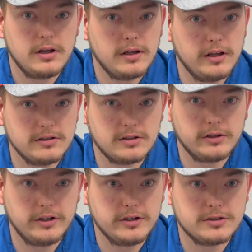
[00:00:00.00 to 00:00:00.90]

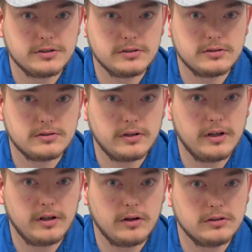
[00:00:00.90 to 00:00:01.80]
installations,
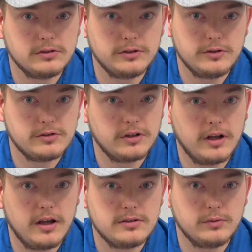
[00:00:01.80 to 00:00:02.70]
and also user
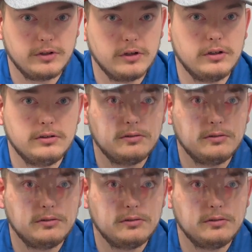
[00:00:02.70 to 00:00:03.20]
guides with y'all.